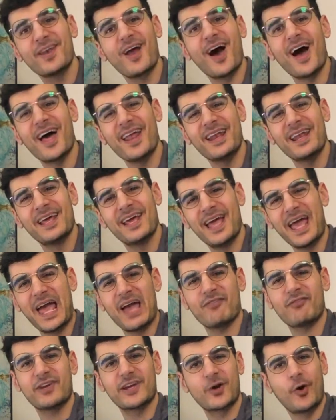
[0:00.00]
not
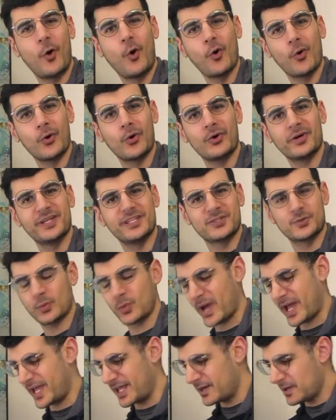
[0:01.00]
every coral is
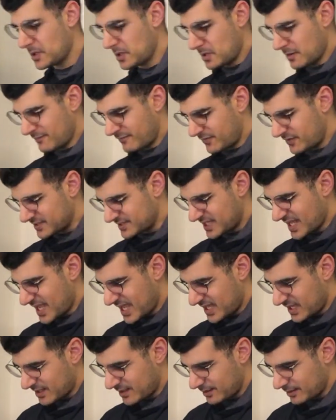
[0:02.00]
right for a
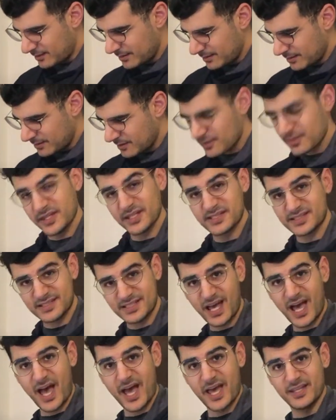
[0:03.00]
tank this
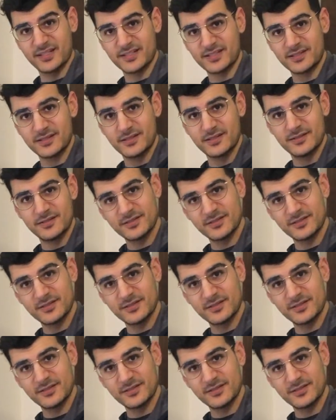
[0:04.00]
size.